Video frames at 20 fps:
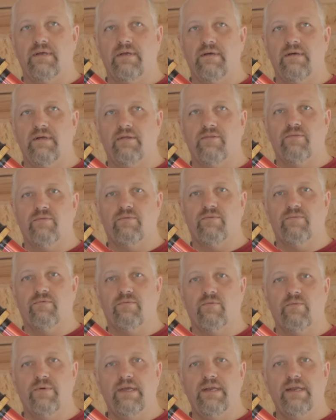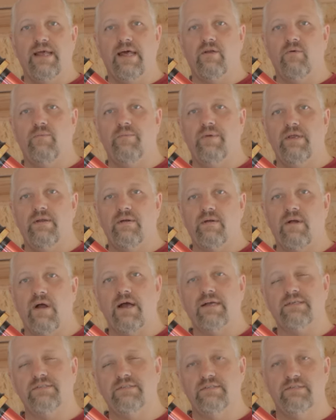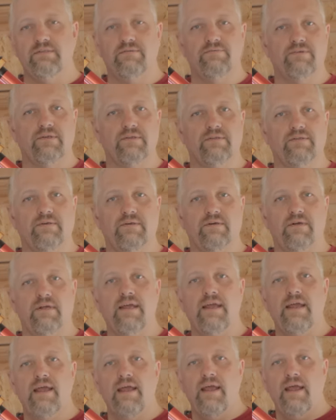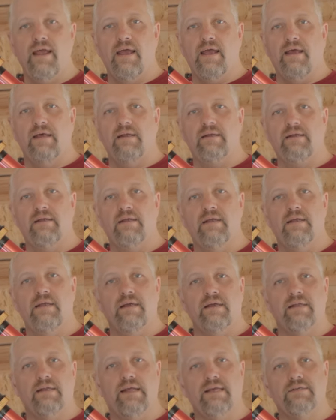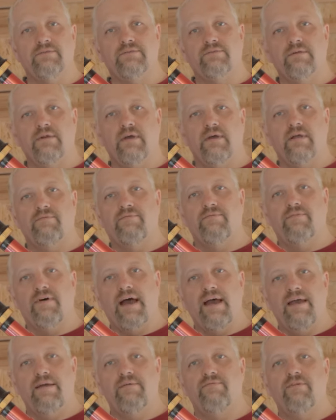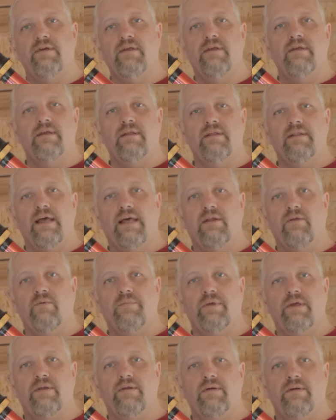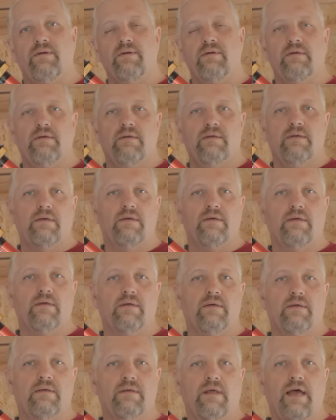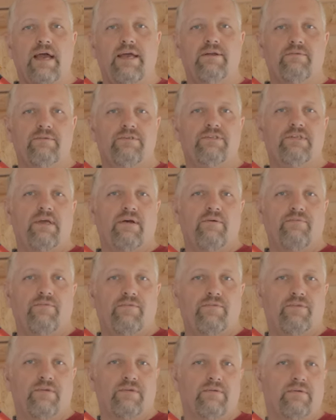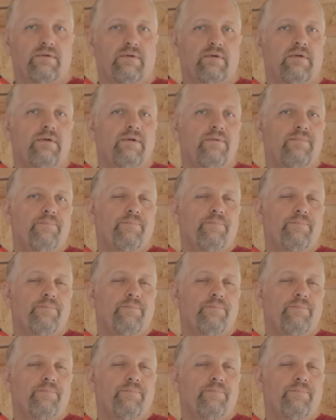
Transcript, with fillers: uh, 3 nanometer oxygen filter and an Astrodon 5 nanometer uh, hydrogen alpha filter.